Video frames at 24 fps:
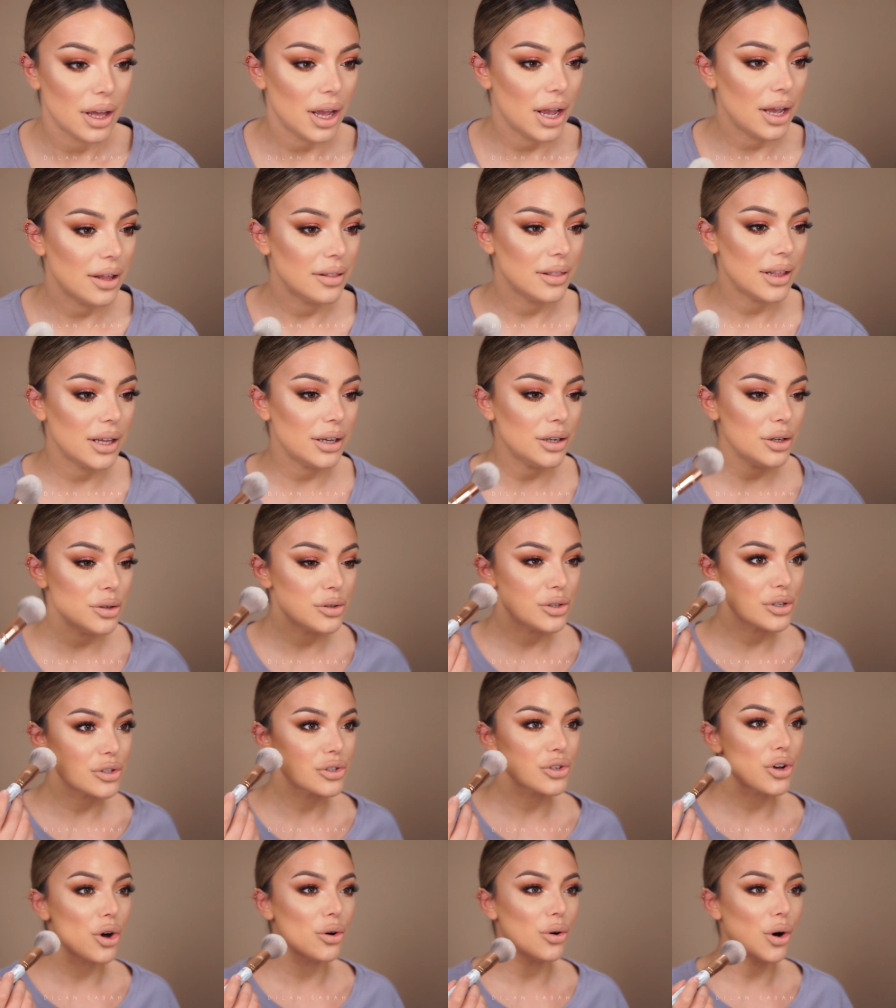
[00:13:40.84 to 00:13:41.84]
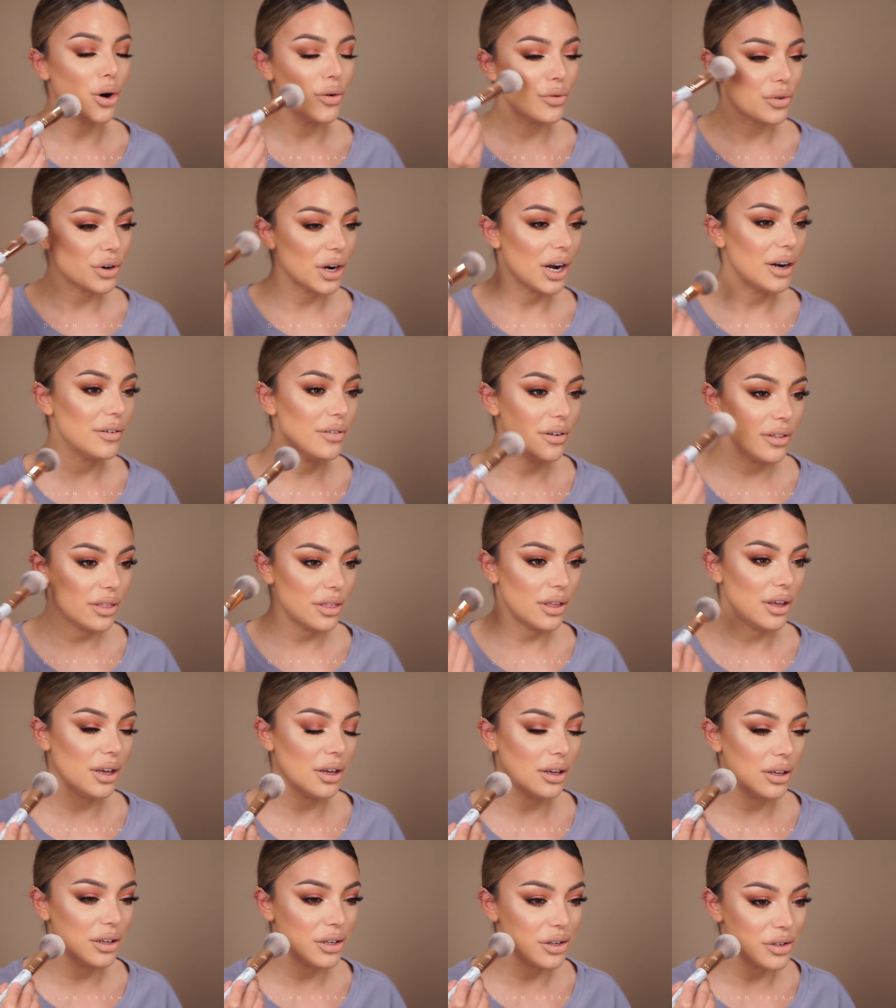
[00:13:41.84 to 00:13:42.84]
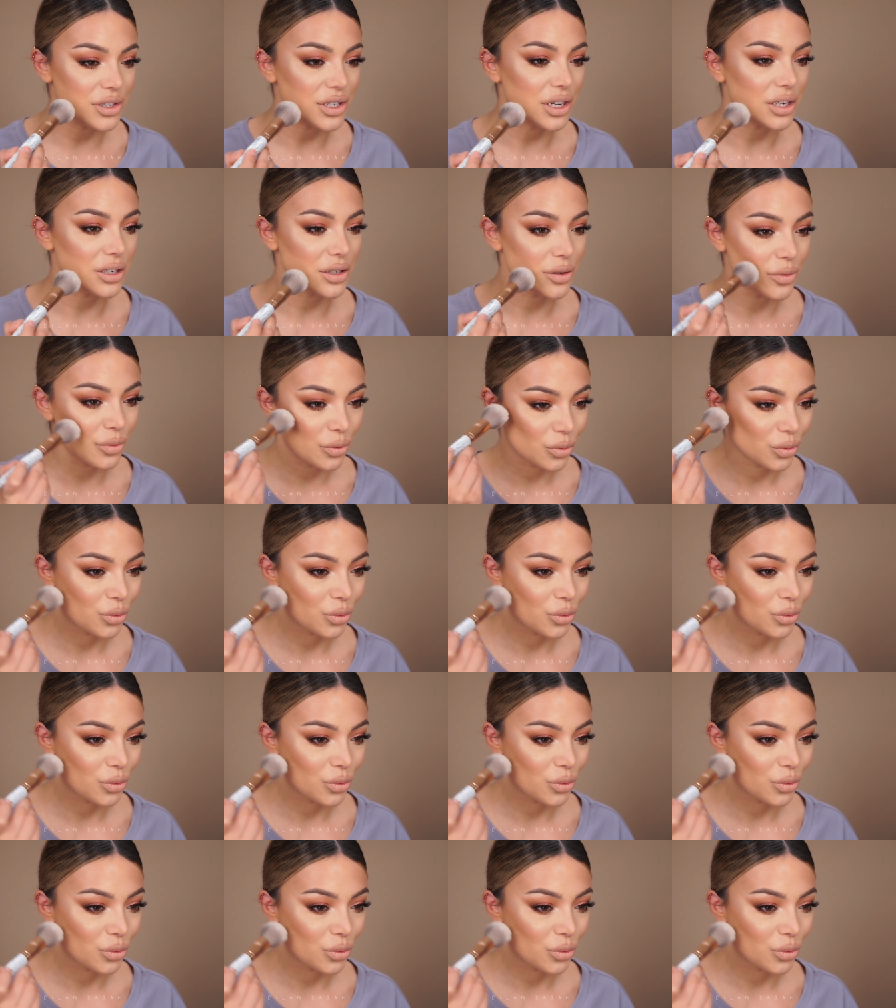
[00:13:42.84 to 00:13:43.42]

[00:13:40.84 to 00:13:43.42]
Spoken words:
And then you just go over everything you did.